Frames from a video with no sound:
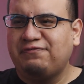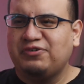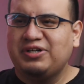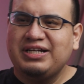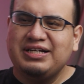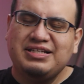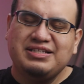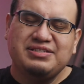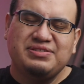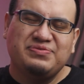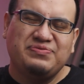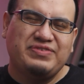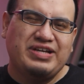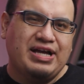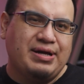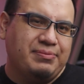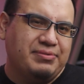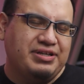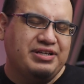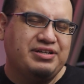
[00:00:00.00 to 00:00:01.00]
friends,
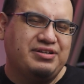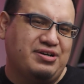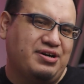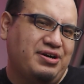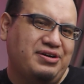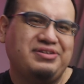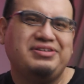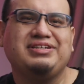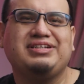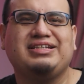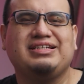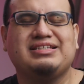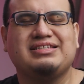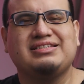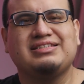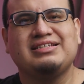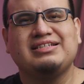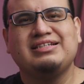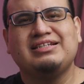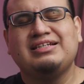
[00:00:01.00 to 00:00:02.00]
family, and
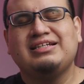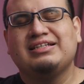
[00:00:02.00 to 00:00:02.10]
colleagues.